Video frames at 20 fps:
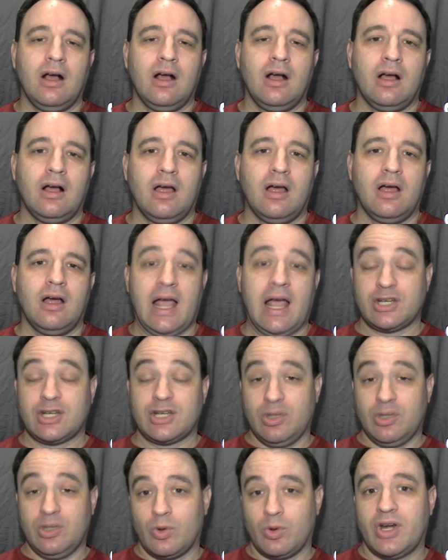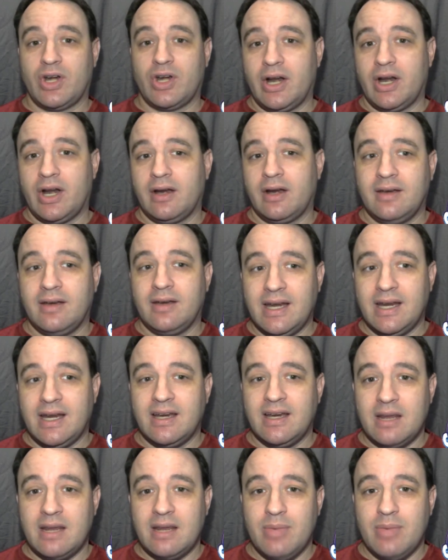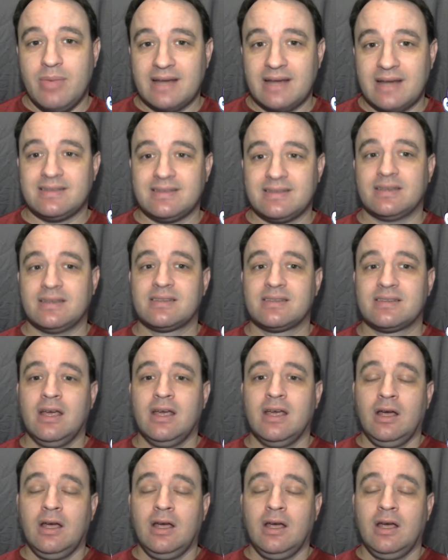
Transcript: actually working on a day-to-day basis.